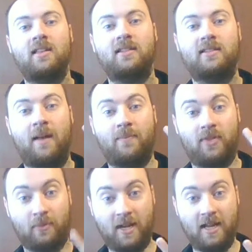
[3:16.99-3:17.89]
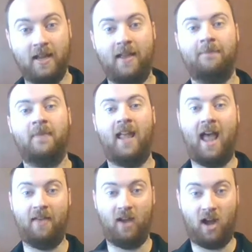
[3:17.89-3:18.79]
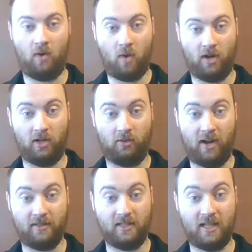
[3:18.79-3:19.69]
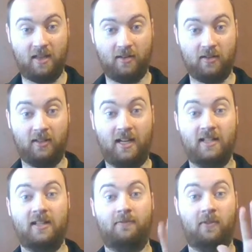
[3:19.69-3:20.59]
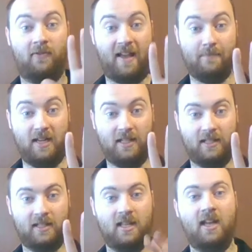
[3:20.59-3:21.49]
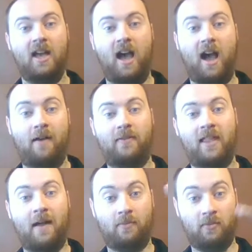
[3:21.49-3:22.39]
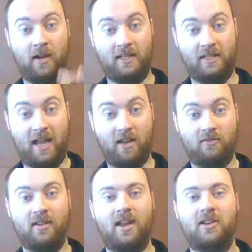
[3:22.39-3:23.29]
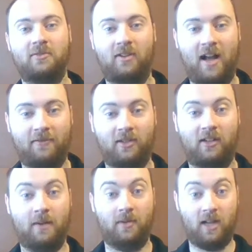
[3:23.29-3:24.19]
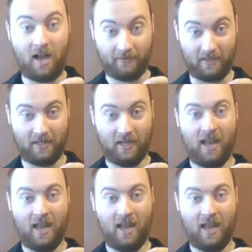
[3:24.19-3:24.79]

Step 3, add the hot water and grounds together. Let it set for 5 minutes. After that, press down, and you will have your cup of coffee.